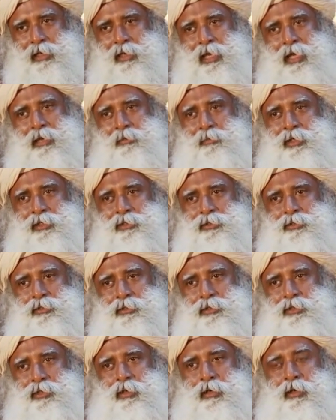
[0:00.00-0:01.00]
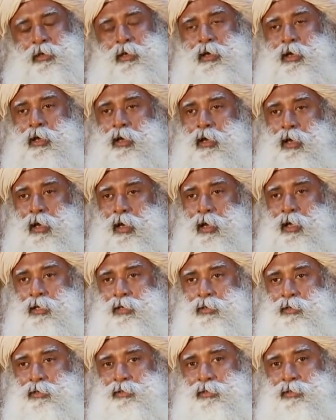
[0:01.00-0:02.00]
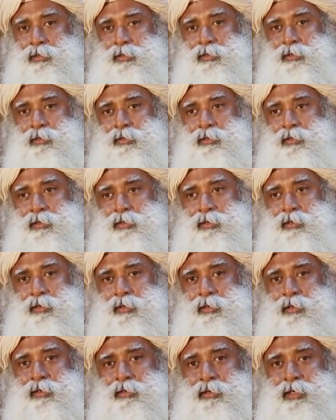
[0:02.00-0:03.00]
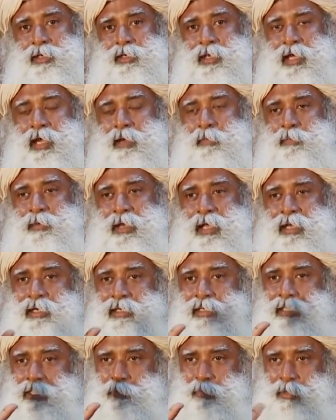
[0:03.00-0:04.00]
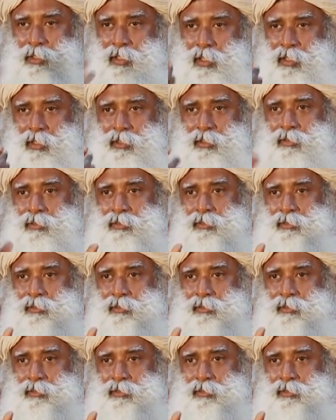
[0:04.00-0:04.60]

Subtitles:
climate, and the damn planet is spinning.